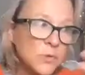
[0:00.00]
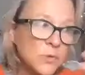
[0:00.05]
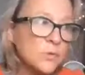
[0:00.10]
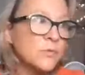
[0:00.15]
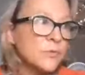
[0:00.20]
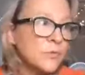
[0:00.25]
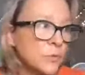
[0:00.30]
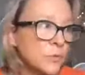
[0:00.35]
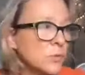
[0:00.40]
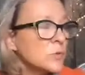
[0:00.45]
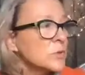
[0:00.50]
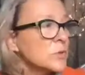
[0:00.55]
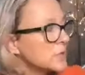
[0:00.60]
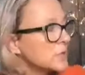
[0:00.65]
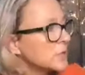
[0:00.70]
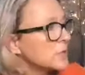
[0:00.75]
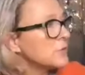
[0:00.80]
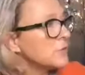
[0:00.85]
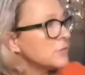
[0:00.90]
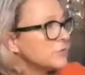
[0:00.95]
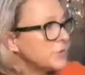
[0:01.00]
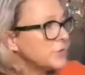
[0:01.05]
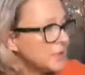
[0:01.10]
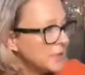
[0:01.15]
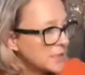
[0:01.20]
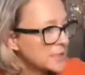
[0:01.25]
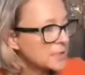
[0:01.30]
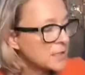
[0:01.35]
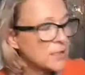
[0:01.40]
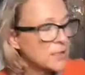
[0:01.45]
your thoughts and your
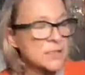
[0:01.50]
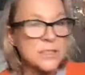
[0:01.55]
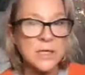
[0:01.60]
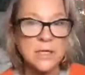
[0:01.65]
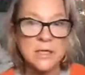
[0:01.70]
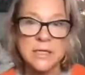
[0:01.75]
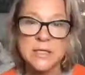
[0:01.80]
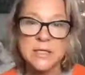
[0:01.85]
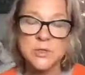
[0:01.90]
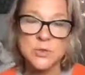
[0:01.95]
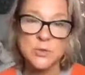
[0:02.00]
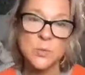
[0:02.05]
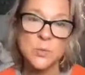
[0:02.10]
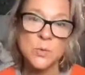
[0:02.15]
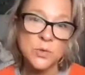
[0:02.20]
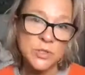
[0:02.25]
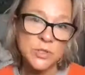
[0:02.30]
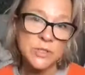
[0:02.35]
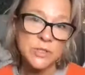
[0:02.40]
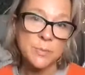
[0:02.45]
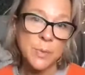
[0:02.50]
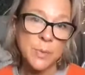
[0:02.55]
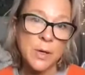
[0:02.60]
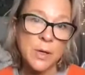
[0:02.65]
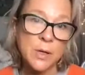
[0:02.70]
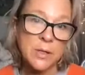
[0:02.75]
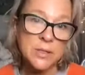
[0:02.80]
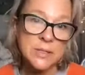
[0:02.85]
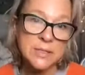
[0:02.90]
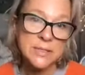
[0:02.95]
feelings are turning towards the
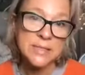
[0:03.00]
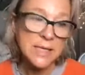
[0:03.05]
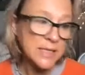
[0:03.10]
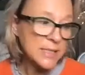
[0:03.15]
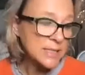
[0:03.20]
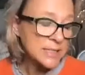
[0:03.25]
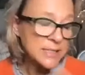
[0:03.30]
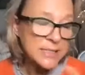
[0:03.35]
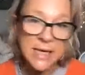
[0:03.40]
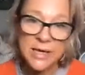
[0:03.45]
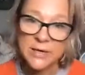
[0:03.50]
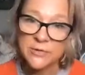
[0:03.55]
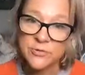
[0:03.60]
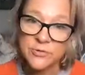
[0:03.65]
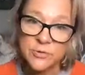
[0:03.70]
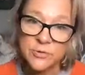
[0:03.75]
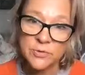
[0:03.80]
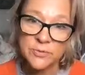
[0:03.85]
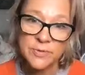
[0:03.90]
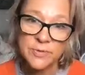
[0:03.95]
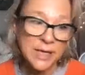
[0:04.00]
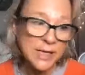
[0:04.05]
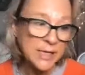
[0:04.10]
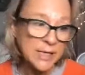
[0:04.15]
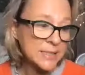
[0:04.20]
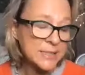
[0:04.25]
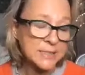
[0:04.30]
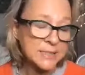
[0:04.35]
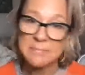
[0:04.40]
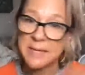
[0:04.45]
past. That is natural. That
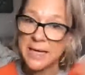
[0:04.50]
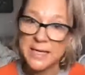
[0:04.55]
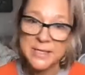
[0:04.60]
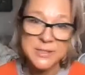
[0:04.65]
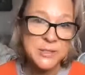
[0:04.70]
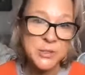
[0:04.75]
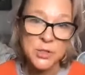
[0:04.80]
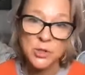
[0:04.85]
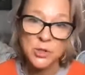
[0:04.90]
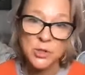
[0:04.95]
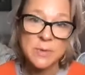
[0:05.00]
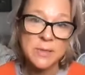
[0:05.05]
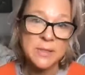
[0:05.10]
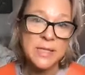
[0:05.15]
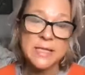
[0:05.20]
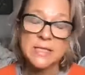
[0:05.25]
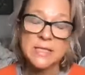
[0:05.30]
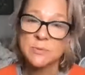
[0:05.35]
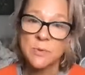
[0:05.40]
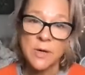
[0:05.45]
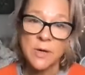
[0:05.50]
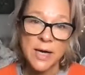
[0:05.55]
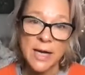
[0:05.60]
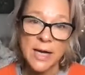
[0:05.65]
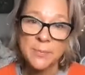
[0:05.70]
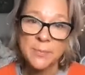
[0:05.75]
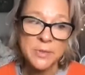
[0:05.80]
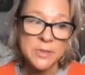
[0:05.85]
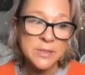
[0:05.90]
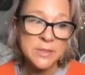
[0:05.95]
is, as a human, that's what
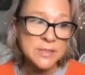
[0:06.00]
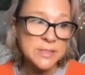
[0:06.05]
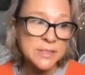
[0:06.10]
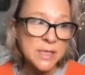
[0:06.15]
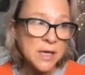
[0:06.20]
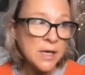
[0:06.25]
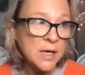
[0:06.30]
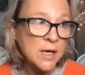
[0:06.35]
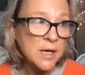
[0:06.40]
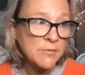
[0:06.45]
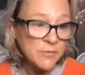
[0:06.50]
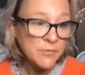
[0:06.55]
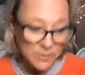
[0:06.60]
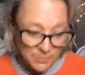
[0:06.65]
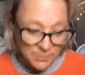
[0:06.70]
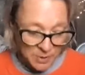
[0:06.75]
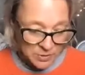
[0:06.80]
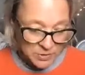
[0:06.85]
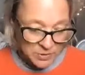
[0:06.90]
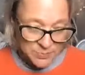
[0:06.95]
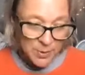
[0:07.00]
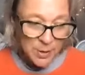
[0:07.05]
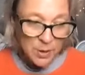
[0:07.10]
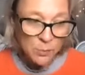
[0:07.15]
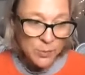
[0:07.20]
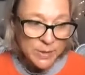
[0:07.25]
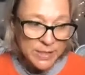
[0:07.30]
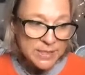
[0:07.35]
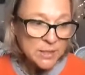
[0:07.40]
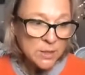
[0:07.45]
happens. For the most
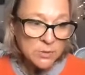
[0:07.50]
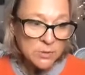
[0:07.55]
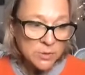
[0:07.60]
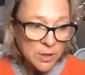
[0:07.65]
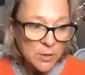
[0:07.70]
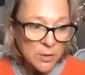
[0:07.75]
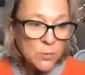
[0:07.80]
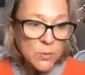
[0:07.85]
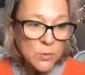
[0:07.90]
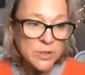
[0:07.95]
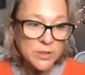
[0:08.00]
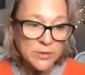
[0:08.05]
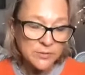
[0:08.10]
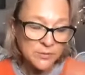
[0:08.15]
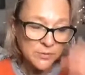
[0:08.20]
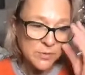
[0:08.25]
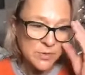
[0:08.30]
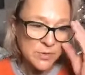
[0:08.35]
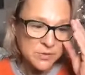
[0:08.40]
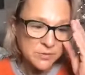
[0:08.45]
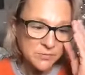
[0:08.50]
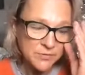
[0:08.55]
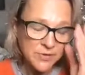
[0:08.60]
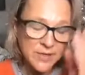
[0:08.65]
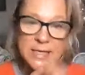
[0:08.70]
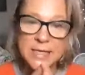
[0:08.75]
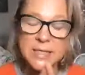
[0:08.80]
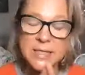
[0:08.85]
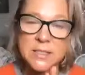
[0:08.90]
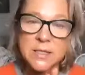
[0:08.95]
part, we don't know what our thoughts and
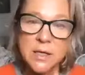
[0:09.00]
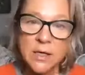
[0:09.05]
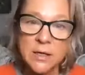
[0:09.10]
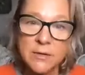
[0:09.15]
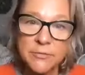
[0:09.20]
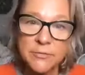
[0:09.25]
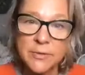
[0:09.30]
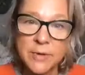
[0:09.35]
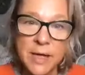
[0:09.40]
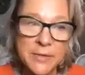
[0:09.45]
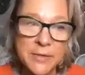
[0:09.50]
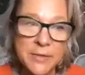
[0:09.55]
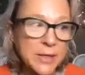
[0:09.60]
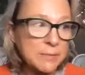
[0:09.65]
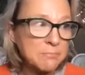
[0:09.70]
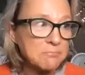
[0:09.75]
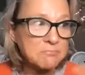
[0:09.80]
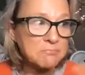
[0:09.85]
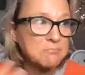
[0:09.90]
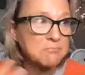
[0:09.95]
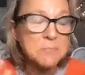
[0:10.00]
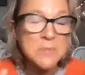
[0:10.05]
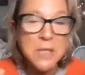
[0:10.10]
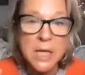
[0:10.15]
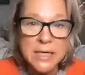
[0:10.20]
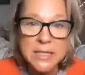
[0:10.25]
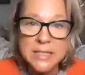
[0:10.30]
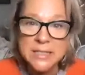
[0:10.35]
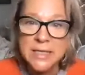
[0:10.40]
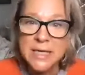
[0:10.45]
feelings are for, I think,
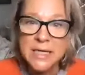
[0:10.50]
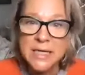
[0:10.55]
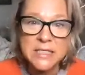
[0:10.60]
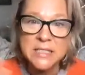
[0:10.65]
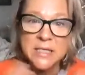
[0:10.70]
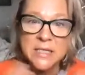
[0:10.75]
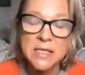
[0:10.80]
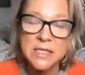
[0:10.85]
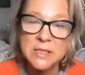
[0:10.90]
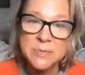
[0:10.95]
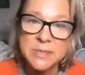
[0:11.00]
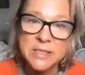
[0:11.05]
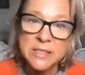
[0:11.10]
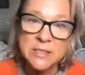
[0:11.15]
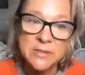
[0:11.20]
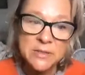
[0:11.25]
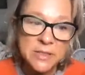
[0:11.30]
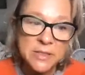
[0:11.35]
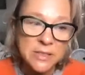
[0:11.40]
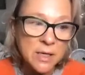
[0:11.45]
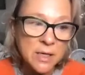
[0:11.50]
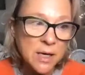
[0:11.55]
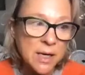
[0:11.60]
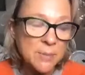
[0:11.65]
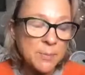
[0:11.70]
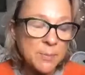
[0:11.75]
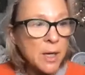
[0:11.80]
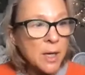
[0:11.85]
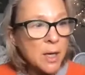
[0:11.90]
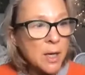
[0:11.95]
90% of the
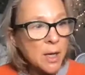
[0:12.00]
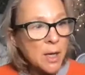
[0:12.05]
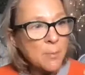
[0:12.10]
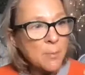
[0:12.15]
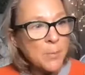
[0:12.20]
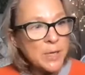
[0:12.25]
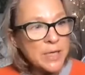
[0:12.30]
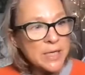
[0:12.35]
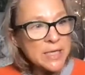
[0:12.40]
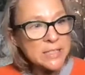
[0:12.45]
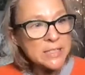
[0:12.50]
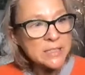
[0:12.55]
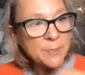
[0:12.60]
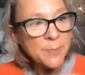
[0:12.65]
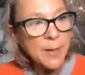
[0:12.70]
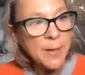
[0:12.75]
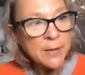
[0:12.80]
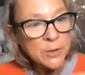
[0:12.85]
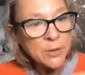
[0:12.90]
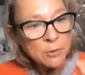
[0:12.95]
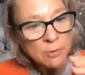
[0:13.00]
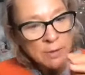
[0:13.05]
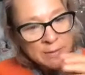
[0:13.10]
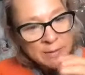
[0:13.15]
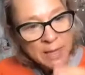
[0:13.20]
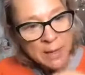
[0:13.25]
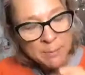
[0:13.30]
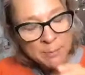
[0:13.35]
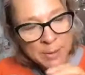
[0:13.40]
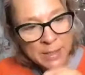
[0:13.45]
time. But it's about, you're
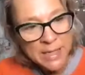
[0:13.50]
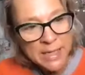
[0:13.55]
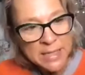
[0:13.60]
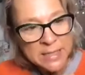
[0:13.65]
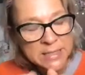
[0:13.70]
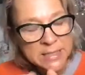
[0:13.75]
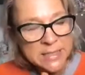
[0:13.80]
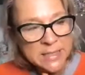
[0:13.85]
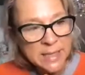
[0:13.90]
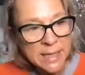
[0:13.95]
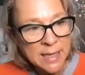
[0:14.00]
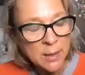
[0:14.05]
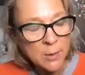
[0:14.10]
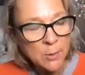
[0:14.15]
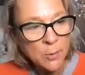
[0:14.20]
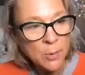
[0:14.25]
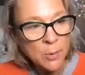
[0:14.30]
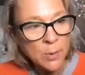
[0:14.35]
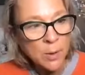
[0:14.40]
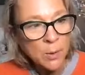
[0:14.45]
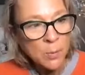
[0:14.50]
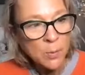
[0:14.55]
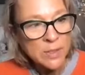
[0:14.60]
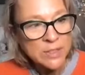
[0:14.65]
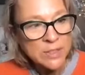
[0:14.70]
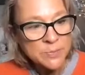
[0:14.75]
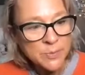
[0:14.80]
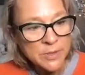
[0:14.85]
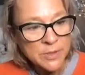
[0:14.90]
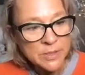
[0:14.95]
at that place now where
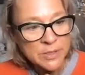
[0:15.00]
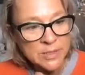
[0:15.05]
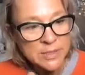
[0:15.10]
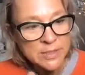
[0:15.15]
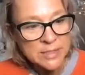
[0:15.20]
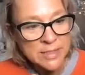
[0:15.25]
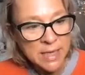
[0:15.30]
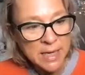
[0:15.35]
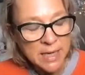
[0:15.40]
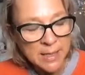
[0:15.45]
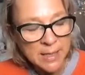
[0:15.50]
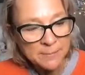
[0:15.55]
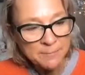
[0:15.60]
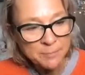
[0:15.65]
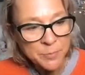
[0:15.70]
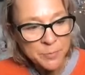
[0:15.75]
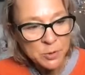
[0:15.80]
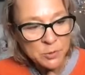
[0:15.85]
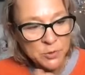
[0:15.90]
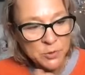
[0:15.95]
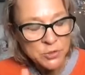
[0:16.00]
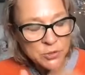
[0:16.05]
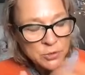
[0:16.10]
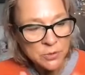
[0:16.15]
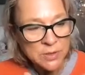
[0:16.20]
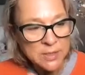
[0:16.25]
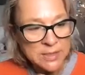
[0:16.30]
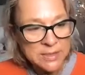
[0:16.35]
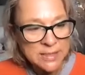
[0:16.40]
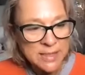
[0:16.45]
spirit is saying, your
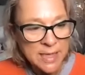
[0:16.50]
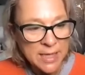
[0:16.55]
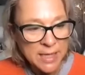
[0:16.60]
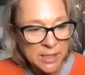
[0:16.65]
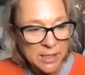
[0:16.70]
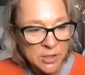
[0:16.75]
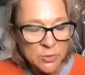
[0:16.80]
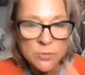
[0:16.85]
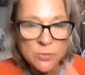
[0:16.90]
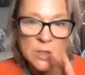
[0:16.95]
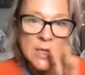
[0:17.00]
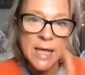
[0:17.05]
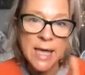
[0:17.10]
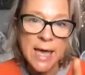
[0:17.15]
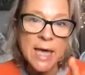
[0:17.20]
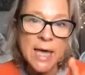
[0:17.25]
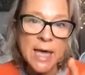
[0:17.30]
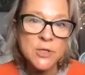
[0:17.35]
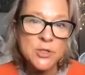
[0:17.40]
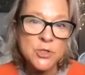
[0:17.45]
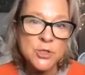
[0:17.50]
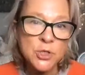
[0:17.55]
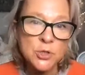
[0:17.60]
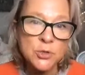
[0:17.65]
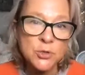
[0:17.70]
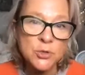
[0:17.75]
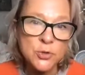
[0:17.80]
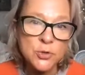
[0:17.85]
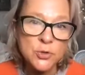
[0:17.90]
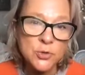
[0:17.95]
soul is saying, you can catch
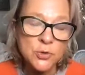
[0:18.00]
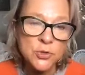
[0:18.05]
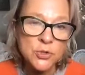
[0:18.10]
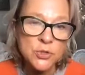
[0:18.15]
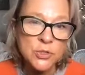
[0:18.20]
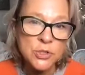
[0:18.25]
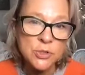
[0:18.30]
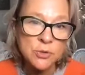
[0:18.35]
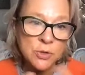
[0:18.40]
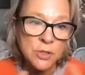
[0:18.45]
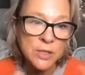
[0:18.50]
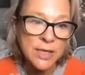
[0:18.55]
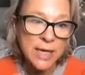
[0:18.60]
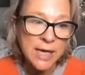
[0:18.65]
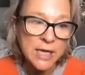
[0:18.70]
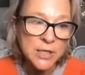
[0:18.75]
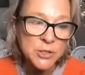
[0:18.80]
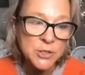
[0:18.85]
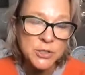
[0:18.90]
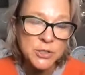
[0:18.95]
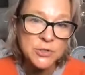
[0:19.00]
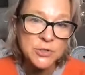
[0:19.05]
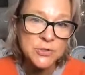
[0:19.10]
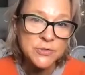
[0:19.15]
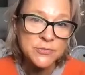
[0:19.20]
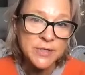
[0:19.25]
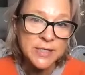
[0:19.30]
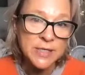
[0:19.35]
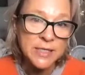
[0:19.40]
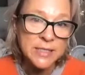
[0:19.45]
those thoughts, you can catch
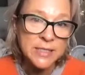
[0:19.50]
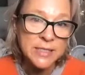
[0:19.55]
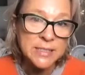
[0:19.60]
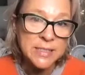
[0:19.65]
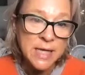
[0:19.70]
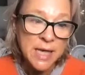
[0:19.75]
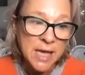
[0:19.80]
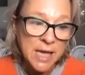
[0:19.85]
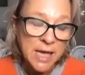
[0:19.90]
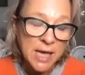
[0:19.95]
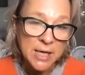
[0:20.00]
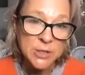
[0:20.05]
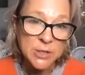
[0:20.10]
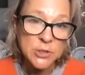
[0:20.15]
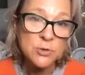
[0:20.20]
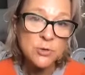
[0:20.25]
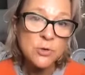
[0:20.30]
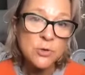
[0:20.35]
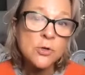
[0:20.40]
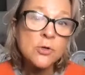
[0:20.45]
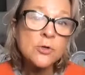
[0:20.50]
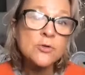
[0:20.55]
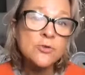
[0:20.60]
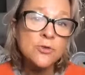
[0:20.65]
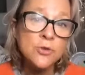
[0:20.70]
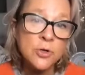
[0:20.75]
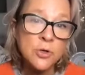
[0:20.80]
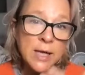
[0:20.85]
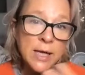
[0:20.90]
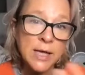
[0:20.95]
those feelings, and you can
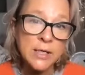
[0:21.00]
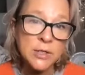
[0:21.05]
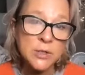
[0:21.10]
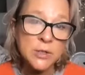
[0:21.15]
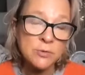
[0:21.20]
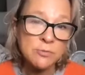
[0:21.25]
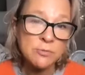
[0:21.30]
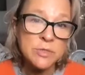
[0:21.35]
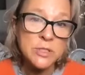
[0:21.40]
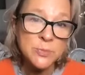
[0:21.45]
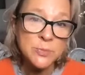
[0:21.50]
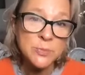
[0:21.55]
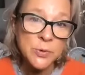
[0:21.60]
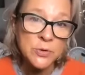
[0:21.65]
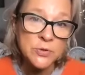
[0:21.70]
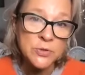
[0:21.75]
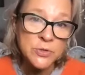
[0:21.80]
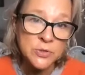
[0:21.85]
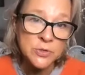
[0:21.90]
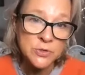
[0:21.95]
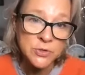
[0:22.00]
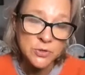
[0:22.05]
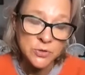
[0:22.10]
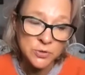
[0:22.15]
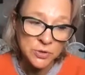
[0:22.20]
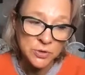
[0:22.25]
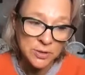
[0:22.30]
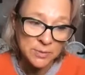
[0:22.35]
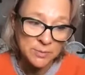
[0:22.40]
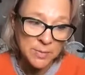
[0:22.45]
control how you respond
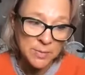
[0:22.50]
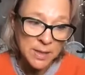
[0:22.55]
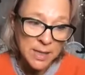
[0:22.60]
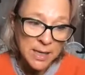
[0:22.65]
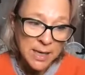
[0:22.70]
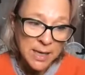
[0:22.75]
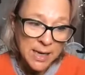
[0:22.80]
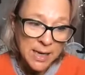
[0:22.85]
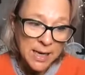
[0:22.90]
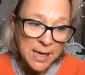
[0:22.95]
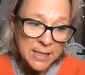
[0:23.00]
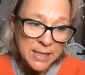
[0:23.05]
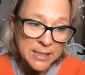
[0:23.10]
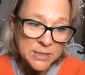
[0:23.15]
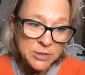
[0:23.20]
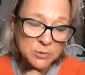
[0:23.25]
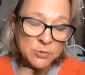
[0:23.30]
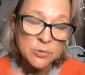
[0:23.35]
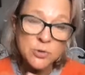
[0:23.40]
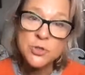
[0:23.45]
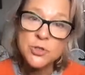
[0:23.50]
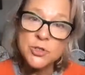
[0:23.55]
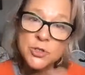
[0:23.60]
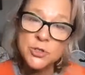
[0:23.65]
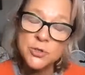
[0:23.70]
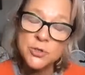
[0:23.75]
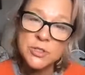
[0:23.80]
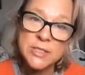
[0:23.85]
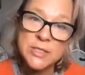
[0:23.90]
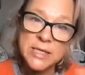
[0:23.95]
to them. And you can
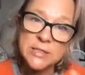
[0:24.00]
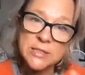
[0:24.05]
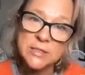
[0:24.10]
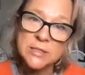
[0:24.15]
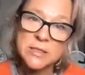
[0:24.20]
choose then